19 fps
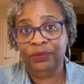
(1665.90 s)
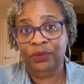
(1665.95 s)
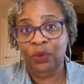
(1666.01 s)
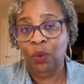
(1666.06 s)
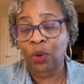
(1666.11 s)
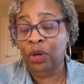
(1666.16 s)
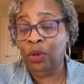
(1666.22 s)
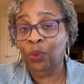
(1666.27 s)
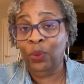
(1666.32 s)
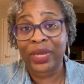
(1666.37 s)

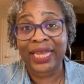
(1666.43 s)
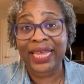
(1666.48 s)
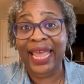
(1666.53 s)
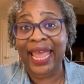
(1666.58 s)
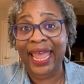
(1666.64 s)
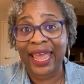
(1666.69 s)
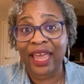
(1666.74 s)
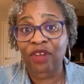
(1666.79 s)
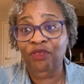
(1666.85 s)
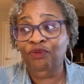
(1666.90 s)
When we
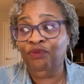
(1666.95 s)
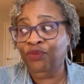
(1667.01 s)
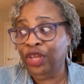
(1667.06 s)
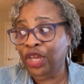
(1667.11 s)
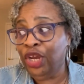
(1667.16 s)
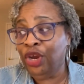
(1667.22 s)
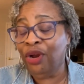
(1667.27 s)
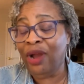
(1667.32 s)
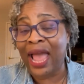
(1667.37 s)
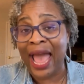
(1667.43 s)
can't
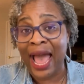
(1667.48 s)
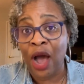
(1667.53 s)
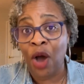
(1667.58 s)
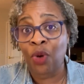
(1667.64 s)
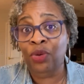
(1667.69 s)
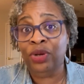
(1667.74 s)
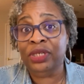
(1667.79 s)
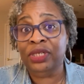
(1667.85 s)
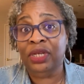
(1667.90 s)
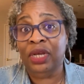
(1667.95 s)
figure
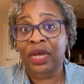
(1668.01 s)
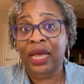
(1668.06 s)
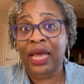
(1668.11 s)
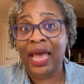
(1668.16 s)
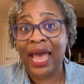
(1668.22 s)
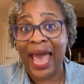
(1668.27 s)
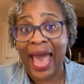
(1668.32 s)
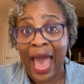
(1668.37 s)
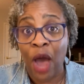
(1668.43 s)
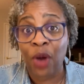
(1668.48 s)
out
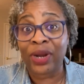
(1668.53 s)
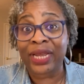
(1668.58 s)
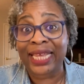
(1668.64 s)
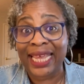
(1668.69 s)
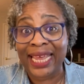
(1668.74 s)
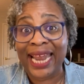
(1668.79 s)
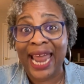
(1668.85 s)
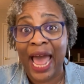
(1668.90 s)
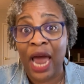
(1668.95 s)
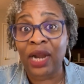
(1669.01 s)
how to
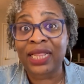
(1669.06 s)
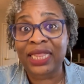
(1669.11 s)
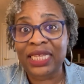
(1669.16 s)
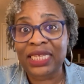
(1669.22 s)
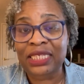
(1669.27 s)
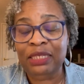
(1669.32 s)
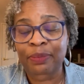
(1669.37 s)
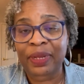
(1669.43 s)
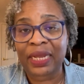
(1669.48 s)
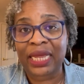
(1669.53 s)
get out of
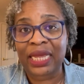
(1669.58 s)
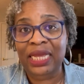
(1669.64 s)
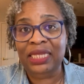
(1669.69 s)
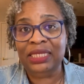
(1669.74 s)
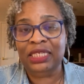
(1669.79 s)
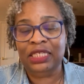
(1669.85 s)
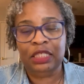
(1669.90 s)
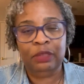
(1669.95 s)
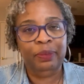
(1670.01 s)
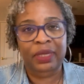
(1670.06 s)
this place,
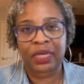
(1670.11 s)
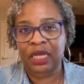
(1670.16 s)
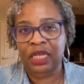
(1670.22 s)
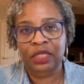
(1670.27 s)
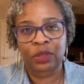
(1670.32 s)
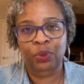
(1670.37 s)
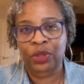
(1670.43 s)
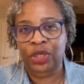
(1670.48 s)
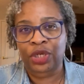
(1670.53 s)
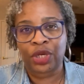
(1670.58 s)
it's because
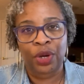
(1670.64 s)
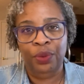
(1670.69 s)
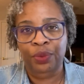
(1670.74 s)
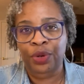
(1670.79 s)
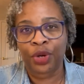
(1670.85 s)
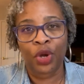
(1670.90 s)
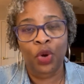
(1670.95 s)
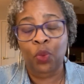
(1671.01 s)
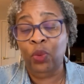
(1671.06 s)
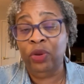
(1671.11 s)
we don't
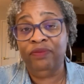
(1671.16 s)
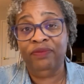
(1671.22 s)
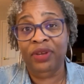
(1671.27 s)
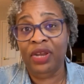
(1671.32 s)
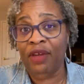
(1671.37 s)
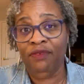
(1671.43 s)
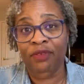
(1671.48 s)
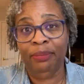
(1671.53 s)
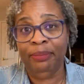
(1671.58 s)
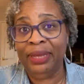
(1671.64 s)
know. We've
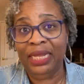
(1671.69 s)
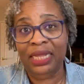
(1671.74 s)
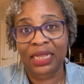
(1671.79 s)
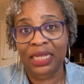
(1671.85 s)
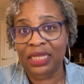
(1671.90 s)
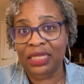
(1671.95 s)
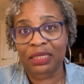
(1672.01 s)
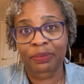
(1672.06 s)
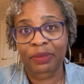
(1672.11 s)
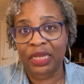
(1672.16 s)
never been
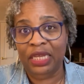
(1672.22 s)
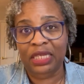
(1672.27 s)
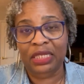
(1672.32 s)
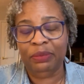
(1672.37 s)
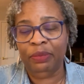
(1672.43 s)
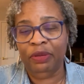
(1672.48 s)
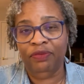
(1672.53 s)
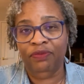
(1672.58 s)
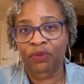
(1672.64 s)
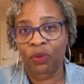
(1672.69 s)
this place
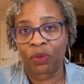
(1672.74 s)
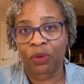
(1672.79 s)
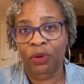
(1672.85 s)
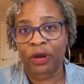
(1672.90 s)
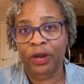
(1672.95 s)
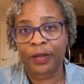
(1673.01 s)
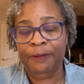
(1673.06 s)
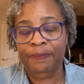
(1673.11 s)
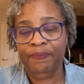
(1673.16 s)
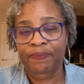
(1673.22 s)
before.
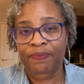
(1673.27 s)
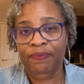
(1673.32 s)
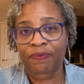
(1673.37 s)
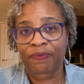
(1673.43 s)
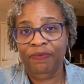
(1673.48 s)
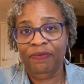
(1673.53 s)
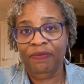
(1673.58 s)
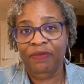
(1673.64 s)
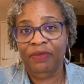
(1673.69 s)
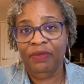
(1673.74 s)

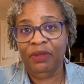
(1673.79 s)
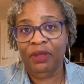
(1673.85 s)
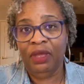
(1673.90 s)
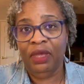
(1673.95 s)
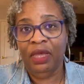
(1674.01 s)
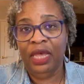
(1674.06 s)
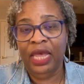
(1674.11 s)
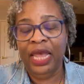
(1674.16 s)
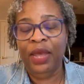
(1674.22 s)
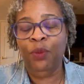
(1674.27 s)

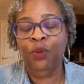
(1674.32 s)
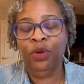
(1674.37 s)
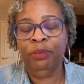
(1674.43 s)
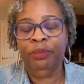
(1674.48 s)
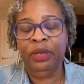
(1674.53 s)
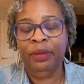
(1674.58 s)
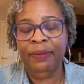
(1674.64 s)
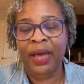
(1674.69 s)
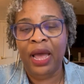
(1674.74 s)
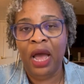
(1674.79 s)
It would
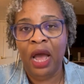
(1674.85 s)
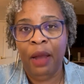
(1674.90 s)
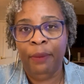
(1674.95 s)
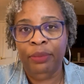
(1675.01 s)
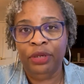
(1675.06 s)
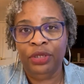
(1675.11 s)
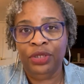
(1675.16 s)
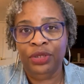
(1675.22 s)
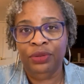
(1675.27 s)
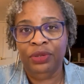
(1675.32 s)
be my
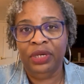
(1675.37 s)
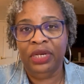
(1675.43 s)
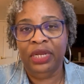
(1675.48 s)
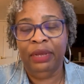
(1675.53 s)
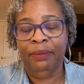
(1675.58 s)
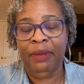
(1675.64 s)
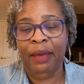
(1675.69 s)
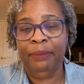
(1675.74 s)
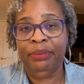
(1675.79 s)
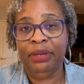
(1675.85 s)
opportunity,
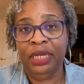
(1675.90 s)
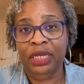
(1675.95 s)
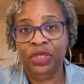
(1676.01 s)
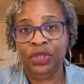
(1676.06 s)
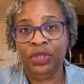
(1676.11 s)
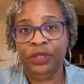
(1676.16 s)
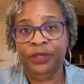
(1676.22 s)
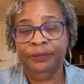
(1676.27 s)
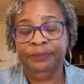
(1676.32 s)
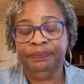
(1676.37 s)
my
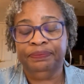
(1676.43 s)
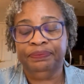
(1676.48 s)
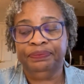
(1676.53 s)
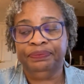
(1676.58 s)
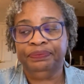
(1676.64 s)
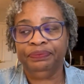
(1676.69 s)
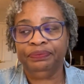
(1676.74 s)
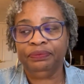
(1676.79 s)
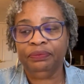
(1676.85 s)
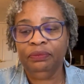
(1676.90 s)
pleasure
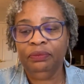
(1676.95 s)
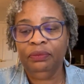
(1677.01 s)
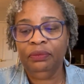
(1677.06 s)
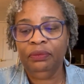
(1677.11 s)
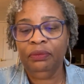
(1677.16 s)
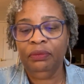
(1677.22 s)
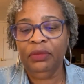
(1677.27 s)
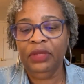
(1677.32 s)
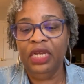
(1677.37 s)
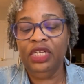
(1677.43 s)

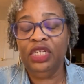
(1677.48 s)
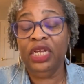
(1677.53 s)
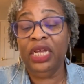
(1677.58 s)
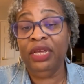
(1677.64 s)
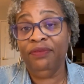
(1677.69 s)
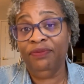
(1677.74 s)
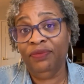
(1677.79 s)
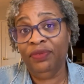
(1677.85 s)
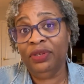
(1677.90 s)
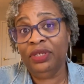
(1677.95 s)

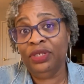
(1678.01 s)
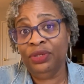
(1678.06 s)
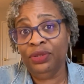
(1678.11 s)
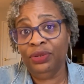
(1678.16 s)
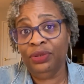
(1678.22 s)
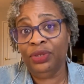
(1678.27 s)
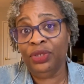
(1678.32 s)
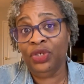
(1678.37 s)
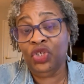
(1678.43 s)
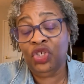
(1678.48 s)

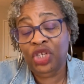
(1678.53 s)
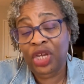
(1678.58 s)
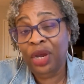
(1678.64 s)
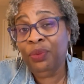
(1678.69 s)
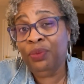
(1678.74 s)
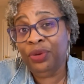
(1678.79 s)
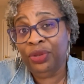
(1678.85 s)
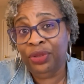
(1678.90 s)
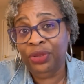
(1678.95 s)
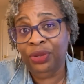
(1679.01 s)
to share
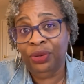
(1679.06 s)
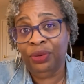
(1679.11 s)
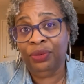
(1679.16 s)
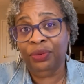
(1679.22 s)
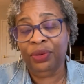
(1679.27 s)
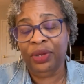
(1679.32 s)
with you